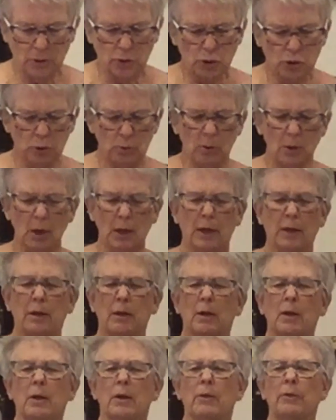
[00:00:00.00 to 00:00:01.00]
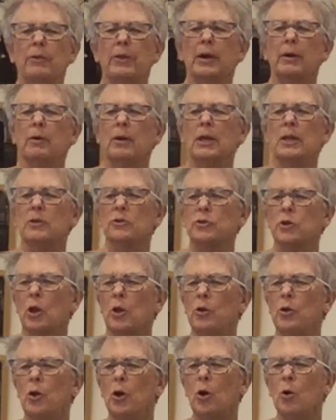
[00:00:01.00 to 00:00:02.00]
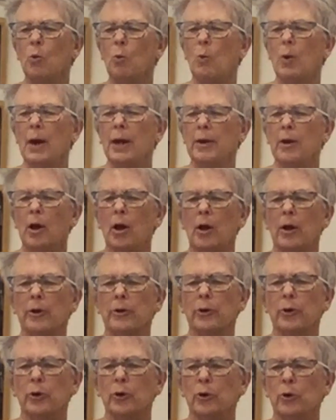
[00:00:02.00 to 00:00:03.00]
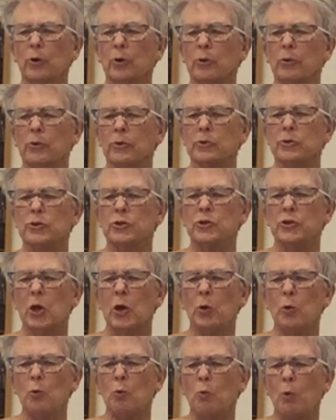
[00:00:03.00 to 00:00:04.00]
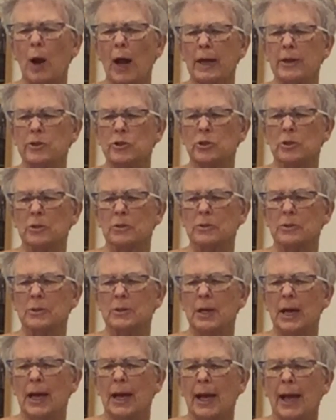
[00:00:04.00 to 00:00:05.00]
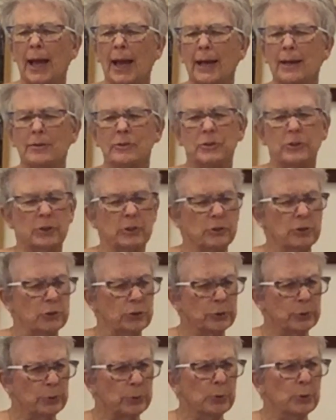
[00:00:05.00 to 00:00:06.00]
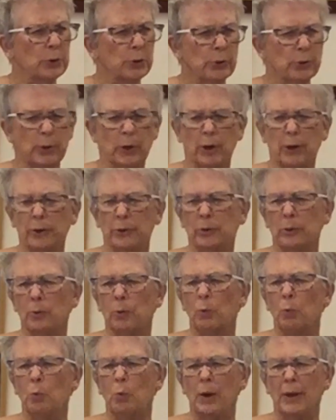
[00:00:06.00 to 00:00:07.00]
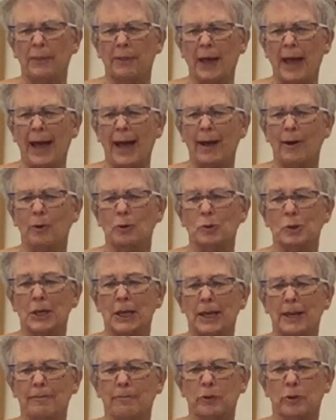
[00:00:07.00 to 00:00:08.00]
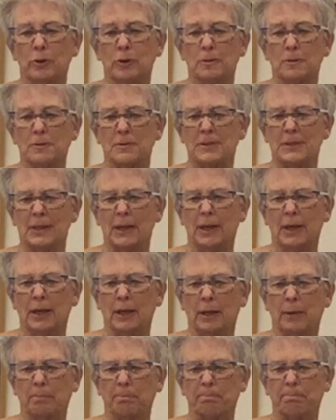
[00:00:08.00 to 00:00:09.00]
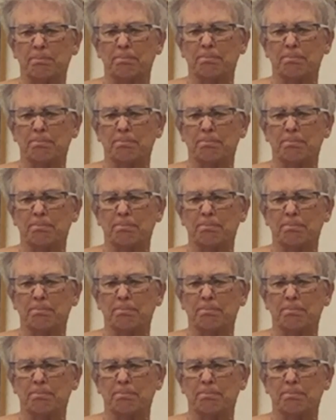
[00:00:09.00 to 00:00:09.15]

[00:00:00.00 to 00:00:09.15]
Surely there is no one on earth so righteous as to do good without ever sinning.